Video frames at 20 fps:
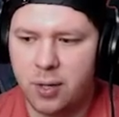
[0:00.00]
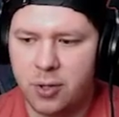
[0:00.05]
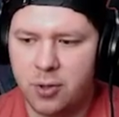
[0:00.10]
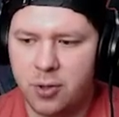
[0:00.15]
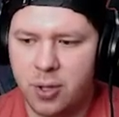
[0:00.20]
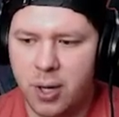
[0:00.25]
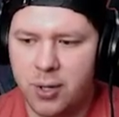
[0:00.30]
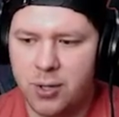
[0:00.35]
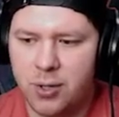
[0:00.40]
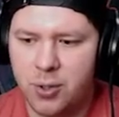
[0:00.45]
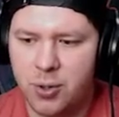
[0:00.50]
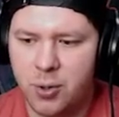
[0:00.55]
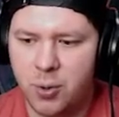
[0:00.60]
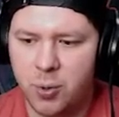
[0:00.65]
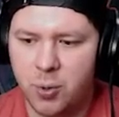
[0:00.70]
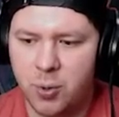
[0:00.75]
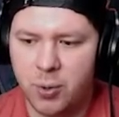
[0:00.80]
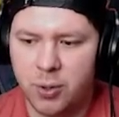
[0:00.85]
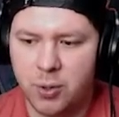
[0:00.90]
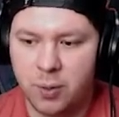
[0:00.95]
to draw
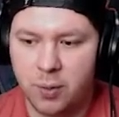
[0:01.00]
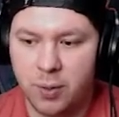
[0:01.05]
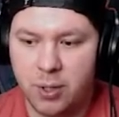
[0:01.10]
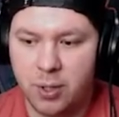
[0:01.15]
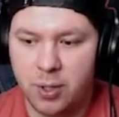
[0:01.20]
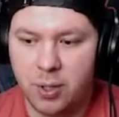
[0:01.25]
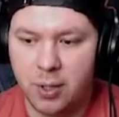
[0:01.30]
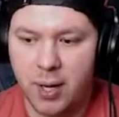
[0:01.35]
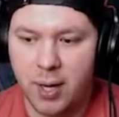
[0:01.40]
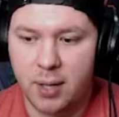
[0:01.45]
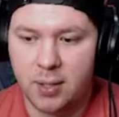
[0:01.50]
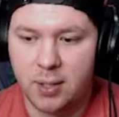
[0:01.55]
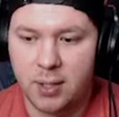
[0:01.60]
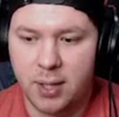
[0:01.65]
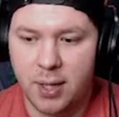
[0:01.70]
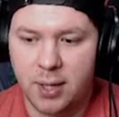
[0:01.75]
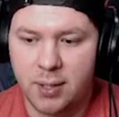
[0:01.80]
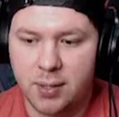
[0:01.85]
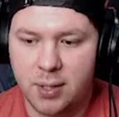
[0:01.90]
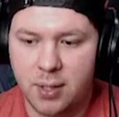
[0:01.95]
two into a return and a
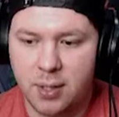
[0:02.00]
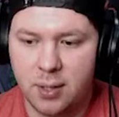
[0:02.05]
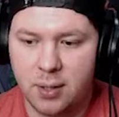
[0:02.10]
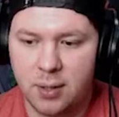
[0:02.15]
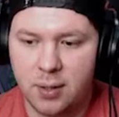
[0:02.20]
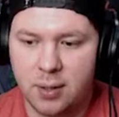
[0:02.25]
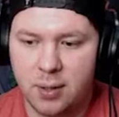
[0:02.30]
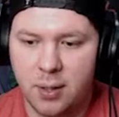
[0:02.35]
tenacity.